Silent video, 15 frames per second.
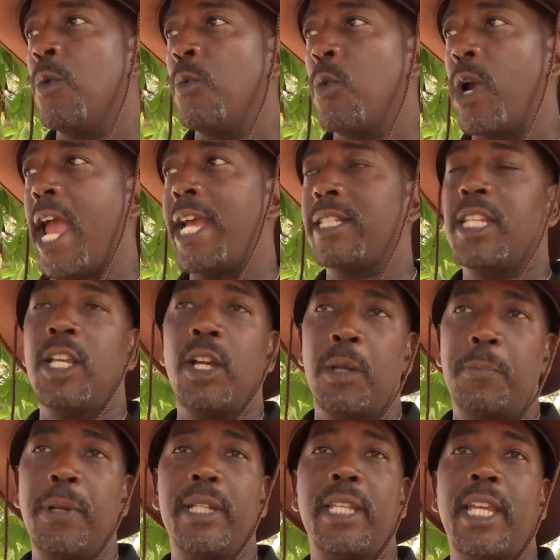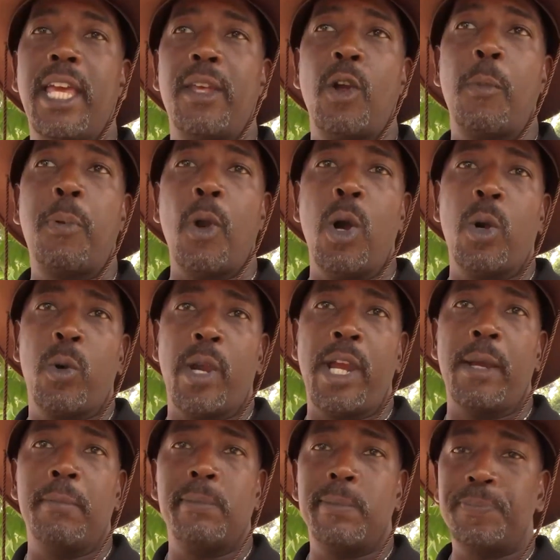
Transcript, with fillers: we're actually going to put together a program,